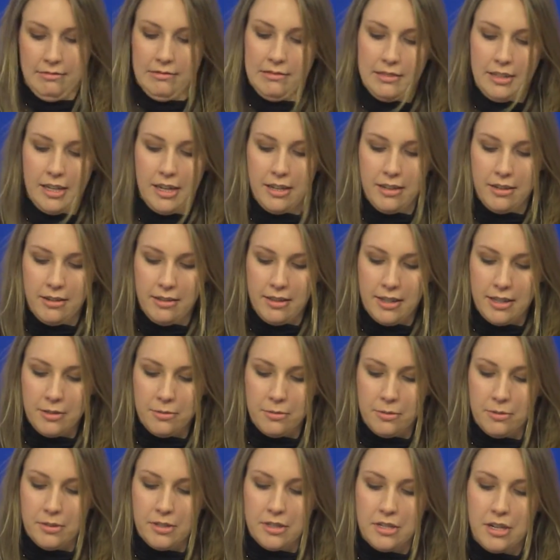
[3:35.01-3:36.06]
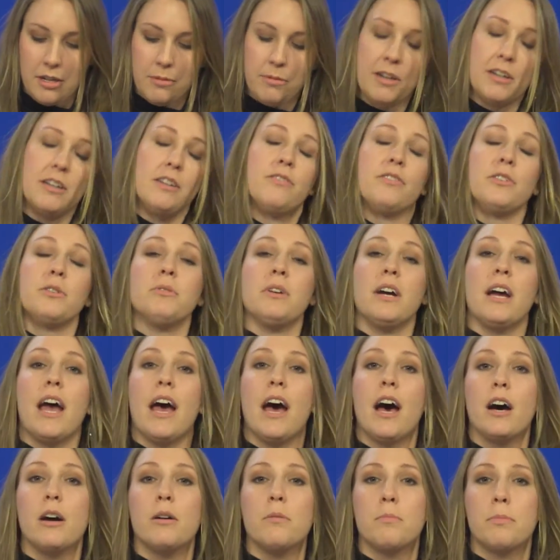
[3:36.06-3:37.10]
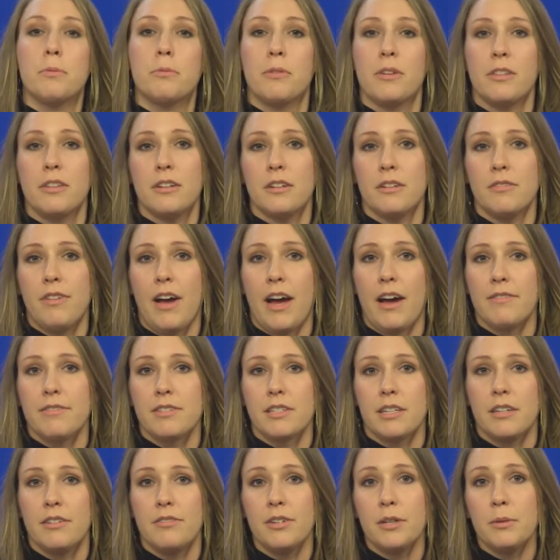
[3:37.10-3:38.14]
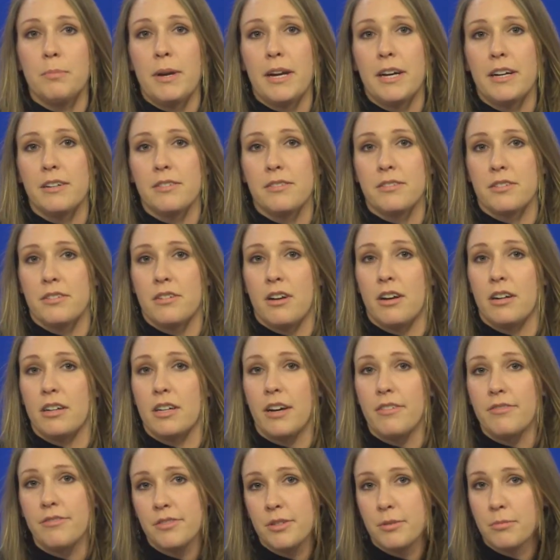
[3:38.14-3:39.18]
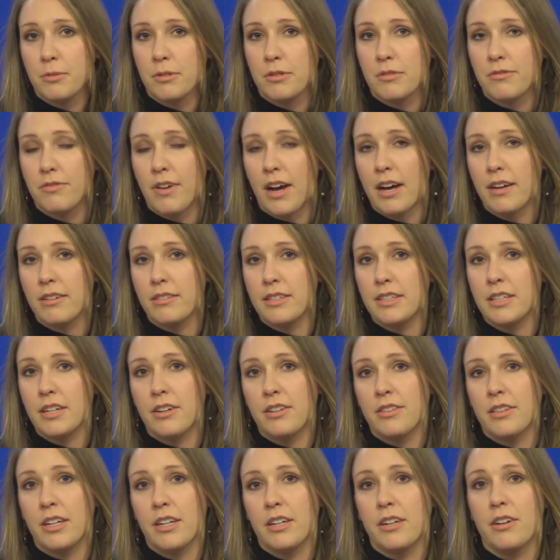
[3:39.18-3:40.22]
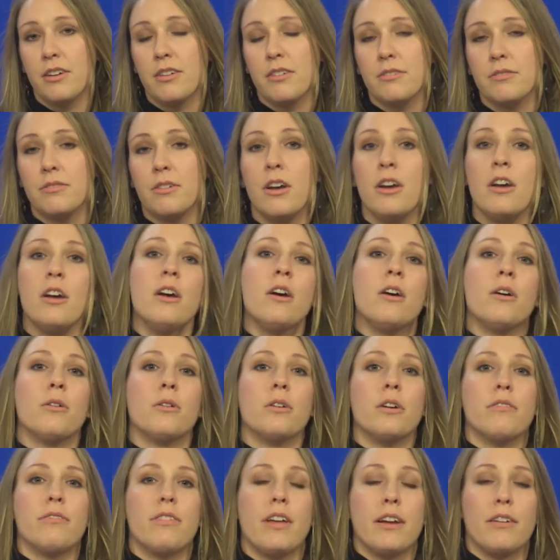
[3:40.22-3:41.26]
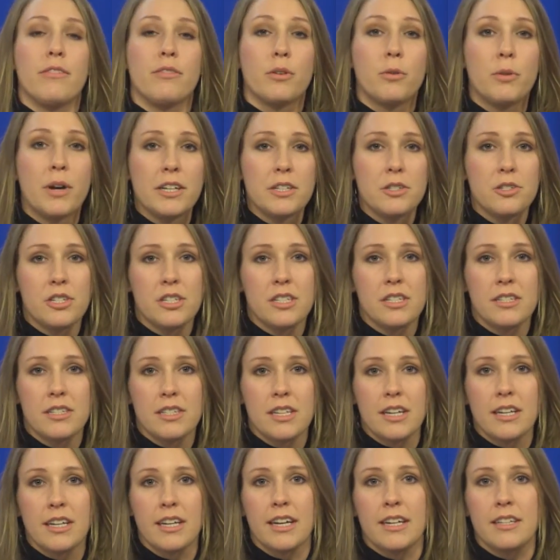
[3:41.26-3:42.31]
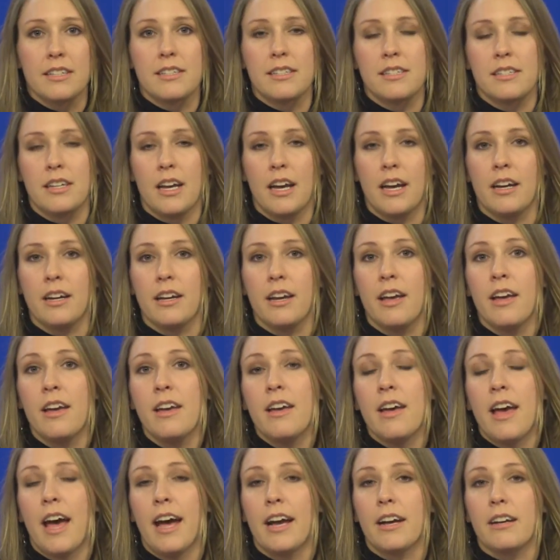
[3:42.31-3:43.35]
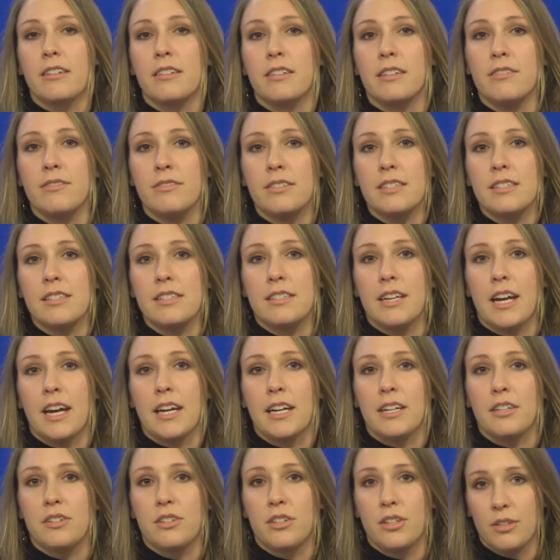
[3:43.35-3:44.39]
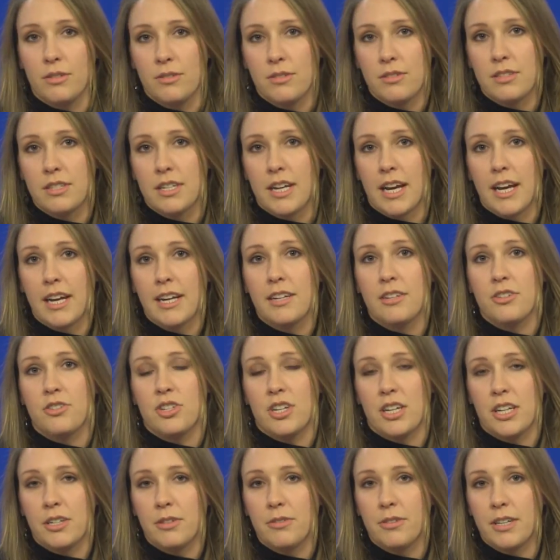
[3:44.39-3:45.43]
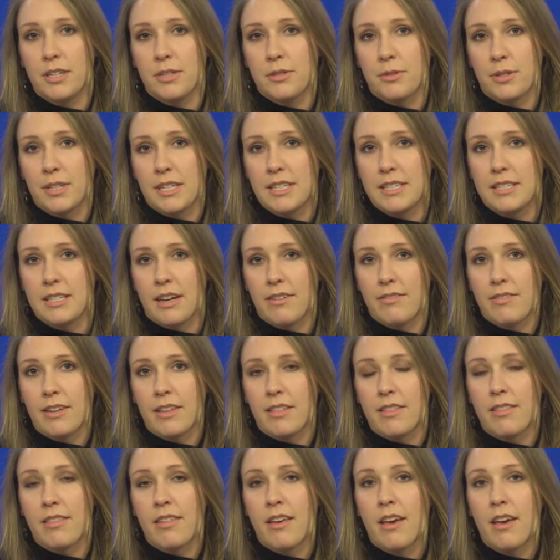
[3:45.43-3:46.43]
Other things we want to talk about: if you want help with your FAFSA, if your parents are not comfortable filing on their own, or if they have questions and get stuck, at Cleveland State, Tuesday, January 27th,